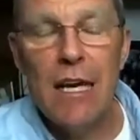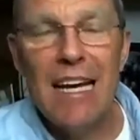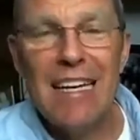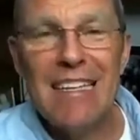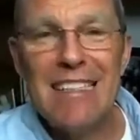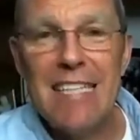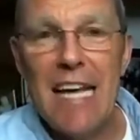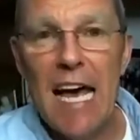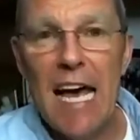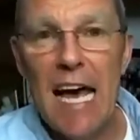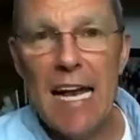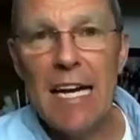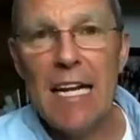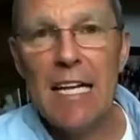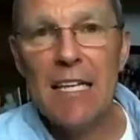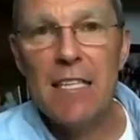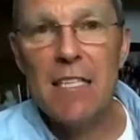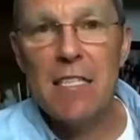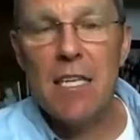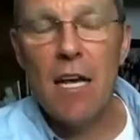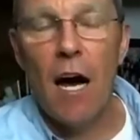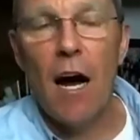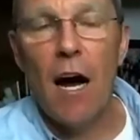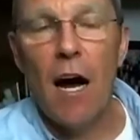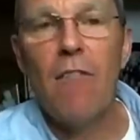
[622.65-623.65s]
tenets
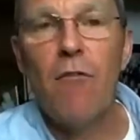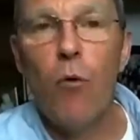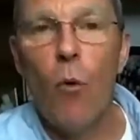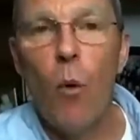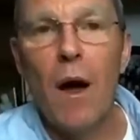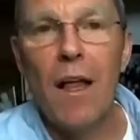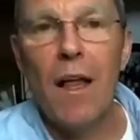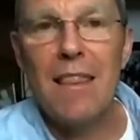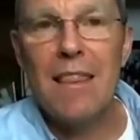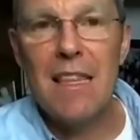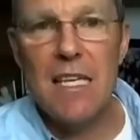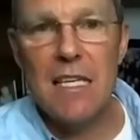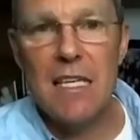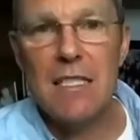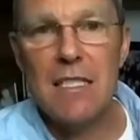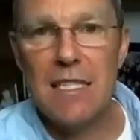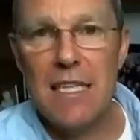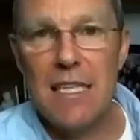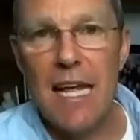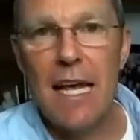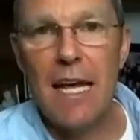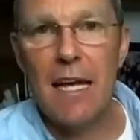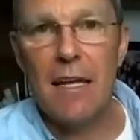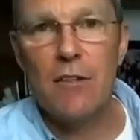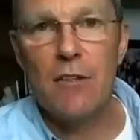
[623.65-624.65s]
of what this
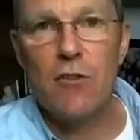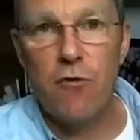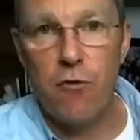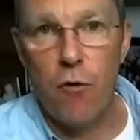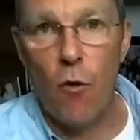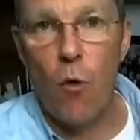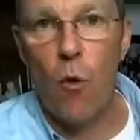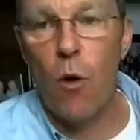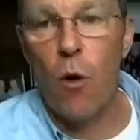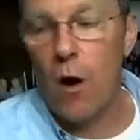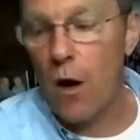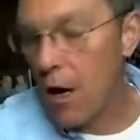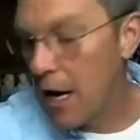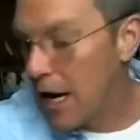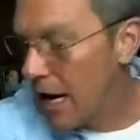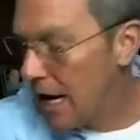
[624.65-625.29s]
stands for,